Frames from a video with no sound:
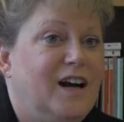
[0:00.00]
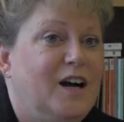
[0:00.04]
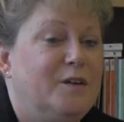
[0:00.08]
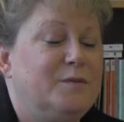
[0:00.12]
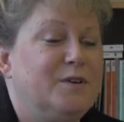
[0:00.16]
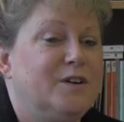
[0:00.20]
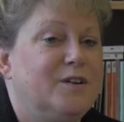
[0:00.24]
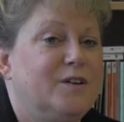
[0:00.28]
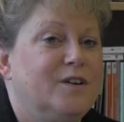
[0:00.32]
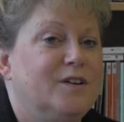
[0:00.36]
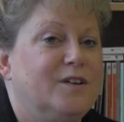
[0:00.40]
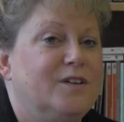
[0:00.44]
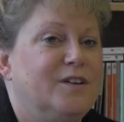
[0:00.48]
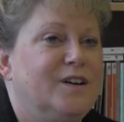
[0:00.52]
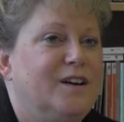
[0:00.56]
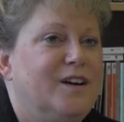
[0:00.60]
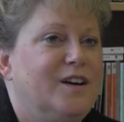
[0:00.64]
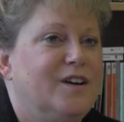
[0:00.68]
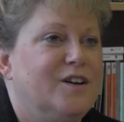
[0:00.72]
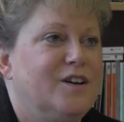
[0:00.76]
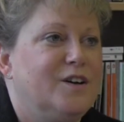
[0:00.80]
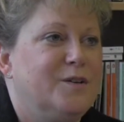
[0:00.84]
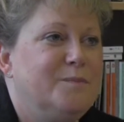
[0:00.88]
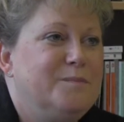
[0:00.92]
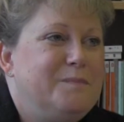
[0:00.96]
Her
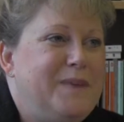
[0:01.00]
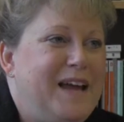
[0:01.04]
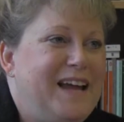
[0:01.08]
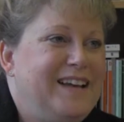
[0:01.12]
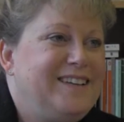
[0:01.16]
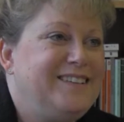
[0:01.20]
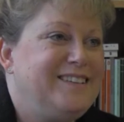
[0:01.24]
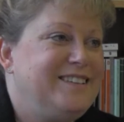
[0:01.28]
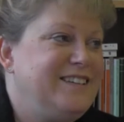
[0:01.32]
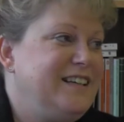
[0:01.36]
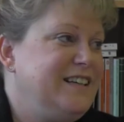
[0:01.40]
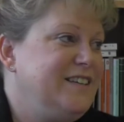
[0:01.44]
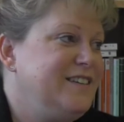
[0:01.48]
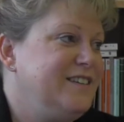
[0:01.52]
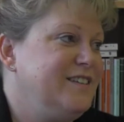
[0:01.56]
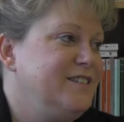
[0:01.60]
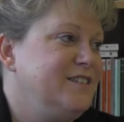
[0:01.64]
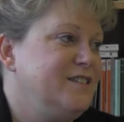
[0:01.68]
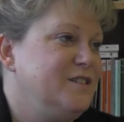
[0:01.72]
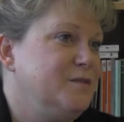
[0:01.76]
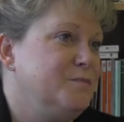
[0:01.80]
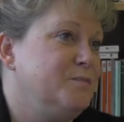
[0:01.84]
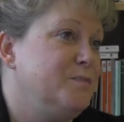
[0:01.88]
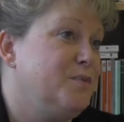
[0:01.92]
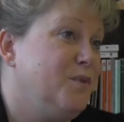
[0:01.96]
maid sneaks in
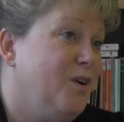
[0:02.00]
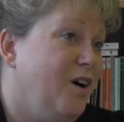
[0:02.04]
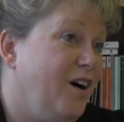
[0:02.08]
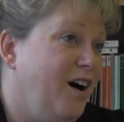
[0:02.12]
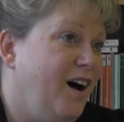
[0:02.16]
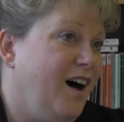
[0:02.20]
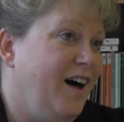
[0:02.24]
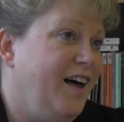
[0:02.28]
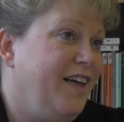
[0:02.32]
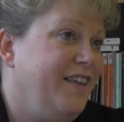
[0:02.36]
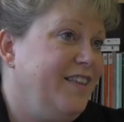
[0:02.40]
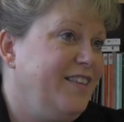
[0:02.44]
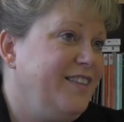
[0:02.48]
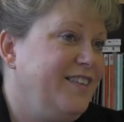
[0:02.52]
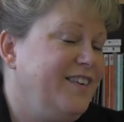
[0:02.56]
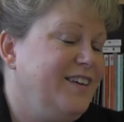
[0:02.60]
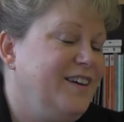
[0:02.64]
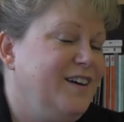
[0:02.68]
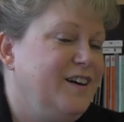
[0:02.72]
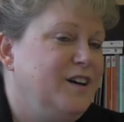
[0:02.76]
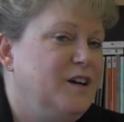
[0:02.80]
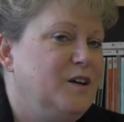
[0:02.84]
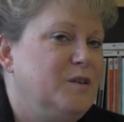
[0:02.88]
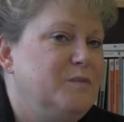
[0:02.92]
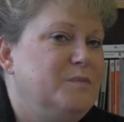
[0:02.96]
some broth,
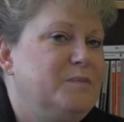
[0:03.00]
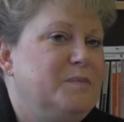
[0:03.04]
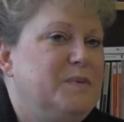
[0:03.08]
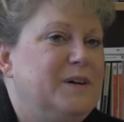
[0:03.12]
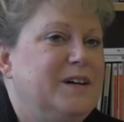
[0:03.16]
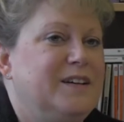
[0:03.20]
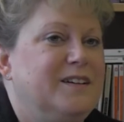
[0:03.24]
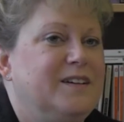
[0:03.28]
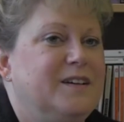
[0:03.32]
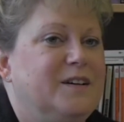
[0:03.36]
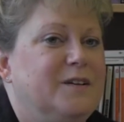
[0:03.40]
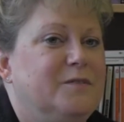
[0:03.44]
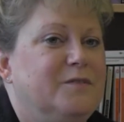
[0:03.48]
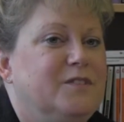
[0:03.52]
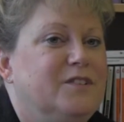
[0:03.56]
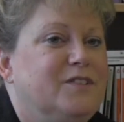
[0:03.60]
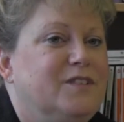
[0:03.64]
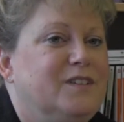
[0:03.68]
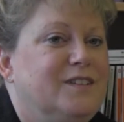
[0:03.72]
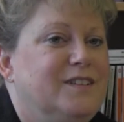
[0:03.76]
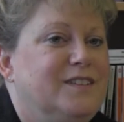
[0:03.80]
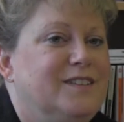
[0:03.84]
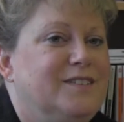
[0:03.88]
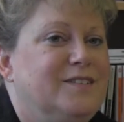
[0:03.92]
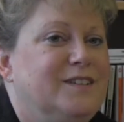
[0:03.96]
but
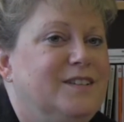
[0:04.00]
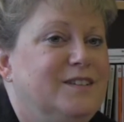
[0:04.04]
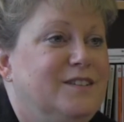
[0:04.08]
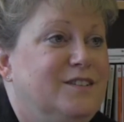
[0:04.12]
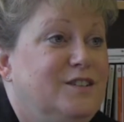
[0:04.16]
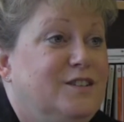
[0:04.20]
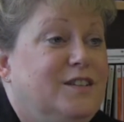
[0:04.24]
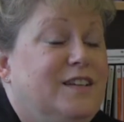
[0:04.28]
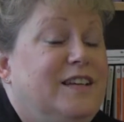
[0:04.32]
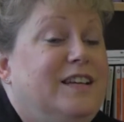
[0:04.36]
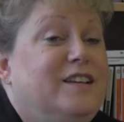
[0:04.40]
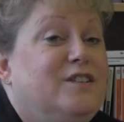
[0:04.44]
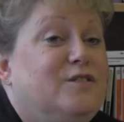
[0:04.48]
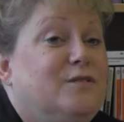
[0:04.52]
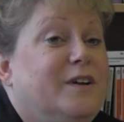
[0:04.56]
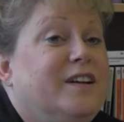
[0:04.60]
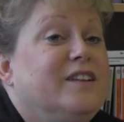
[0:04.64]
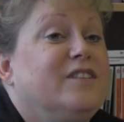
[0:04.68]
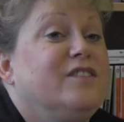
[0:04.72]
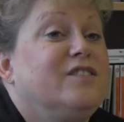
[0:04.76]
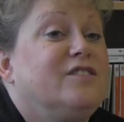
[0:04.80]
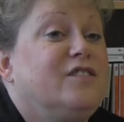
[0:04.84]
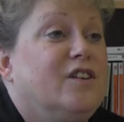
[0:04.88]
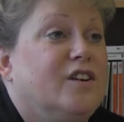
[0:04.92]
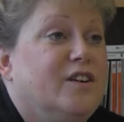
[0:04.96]
he's trying
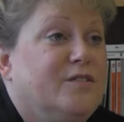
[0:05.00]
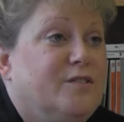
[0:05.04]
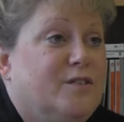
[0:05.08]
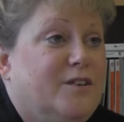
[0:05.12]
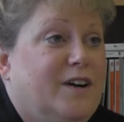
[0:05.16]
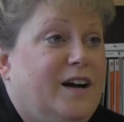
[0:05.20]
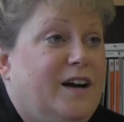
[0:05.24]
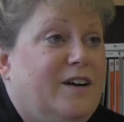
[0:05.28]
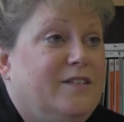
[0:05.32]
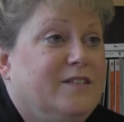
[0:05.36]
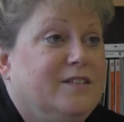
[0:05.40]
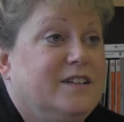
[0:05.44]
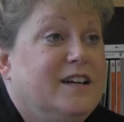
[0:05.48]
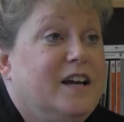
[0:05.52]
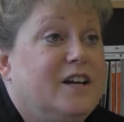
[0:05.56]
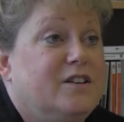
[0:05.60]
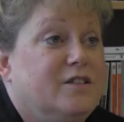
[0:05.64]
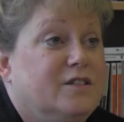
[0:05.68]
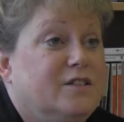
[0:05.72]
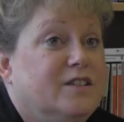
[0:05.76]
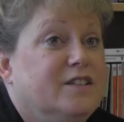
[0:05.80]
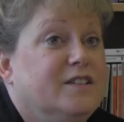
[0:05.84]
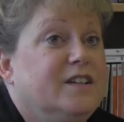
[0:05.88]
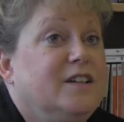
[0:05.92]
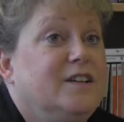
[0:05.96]
to starve her out and get
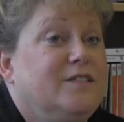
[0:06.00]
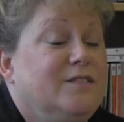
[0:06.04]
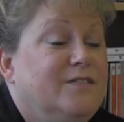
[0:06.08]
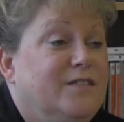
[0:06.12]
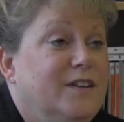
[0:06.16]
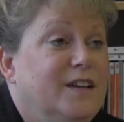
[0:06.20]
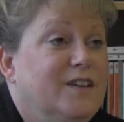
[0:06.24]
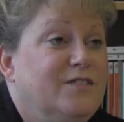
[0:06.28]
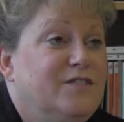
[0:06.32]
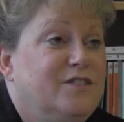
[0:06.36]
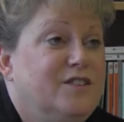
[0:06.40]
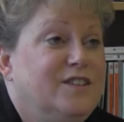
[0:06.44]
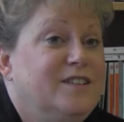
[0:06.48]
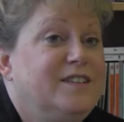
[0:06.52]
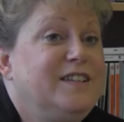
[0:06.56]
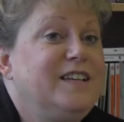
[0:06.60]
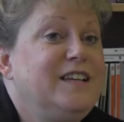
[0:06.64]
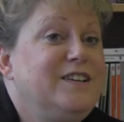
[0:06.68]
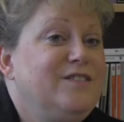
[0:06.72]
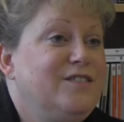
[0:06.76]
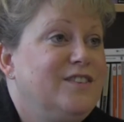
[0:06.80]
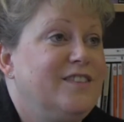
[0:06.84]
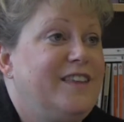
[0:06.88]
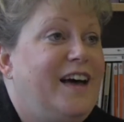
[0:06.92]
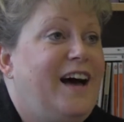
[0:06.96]
her to leave. If she
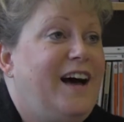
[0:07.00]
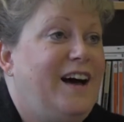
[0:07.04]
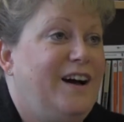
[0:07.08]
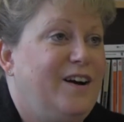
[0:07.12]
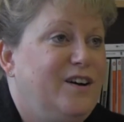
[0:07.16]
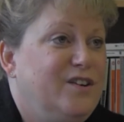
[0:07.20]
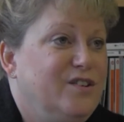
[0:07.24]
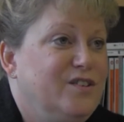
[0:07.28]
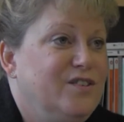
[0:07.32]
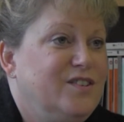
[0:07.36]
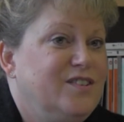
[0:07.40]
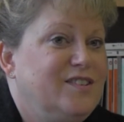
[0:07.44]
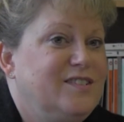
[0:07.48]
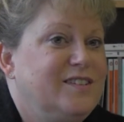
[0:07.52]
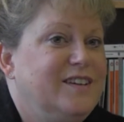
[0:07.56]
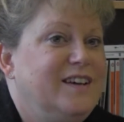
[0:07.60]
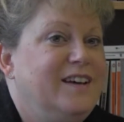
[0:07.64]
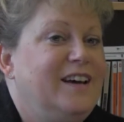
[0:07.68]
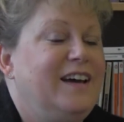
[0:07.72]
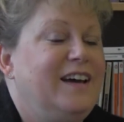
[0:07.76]
leaves the house